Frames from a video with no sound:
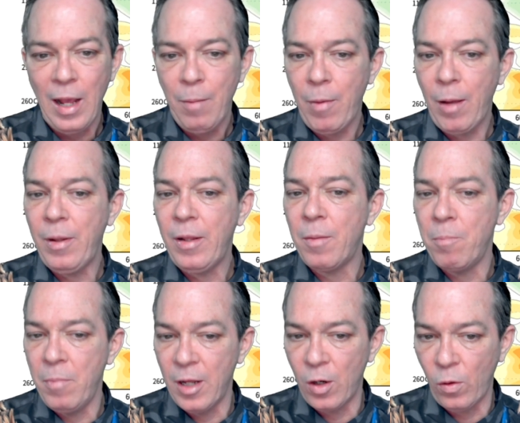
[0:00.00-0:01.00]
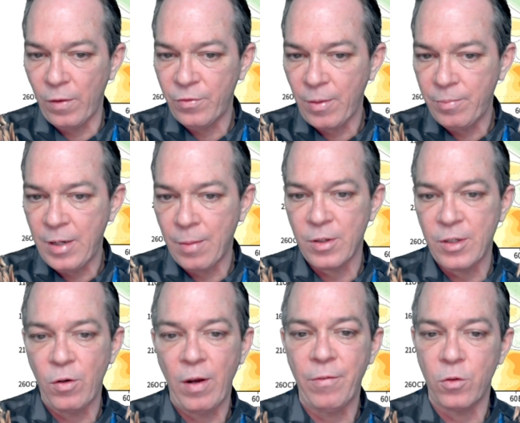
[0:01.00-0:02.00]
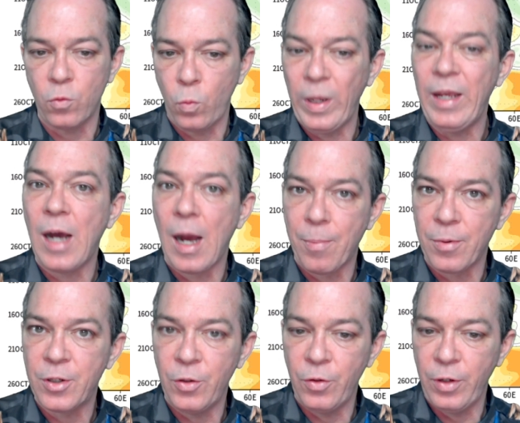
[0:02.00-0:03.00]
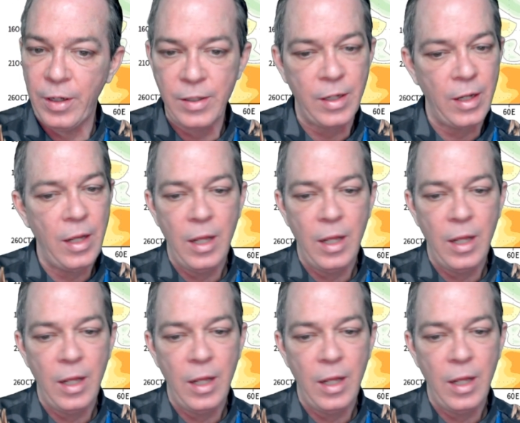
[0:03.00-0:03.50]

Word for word: Maybe the middle of September still have those weak opportunities,